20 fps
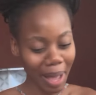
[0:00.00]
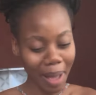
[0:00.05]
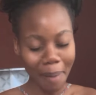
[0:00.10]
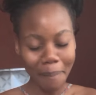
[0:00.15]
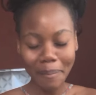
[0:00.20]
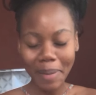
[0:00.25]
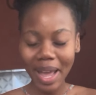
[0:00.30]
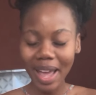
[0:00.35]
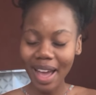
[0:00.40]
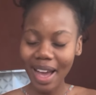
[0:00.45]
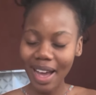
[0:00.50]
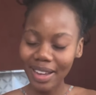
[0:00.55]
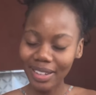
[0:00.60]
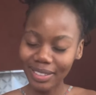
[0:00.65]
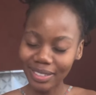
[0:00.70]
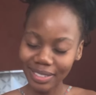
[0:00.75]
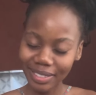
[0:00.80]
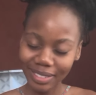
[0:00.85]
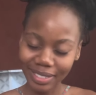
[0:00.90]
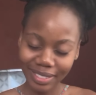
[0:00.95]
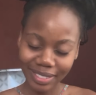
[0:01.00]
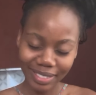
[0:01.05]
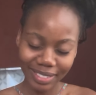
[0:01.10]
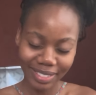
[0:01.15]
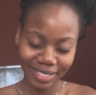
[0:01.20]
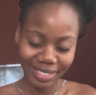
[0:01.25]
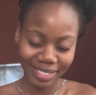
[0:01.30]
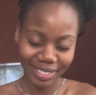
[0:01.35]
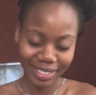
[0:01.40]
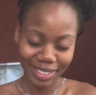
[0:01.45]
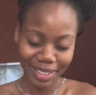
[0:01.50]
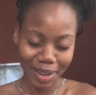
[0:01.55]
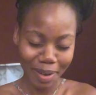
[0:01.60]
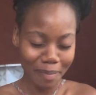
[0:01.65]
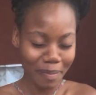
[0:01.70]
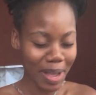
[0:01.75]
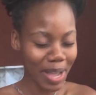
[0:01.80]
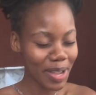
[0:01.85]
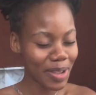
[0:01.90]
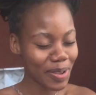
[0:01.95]
my hand,
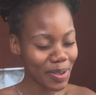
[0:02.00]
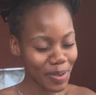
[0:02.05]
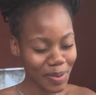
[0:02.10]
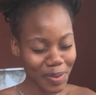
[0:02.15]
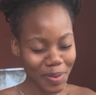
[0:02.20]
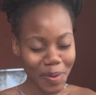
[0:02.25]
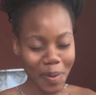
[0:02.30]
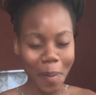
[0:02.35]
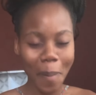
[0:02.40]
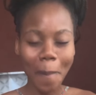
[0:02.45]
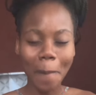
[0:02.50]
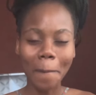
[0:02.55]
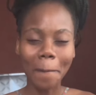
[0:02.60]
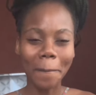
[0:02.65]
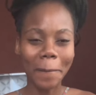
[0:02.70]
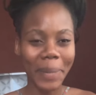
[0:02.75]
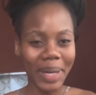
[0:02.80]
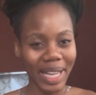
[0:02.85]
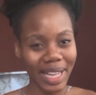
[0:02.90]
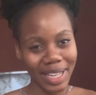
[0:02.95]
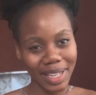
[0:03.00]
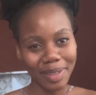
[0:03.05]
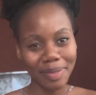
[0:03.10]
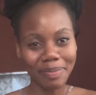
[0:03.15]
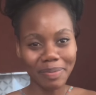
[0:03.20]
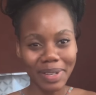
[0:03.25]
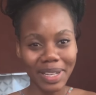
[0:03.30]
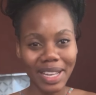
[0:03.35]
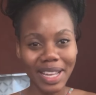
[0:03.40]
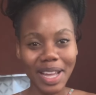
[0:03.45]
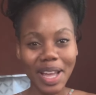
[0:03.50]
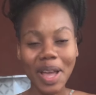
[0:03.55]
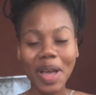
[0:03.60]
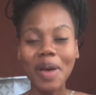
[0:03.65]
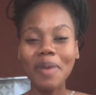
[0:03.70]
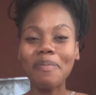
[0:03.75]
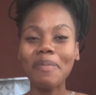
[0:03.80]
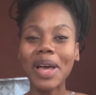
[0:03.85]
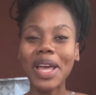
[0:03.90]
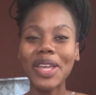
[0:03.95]
my new babe,
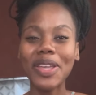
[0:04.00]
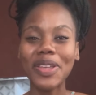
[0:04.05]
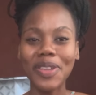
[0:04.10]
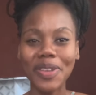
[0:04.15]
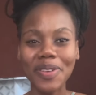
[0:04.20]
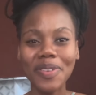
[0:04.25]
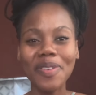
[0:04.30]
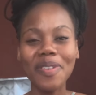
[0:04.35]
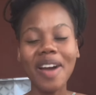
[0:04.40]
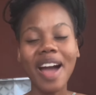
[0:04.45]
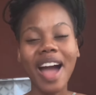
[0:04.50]
my new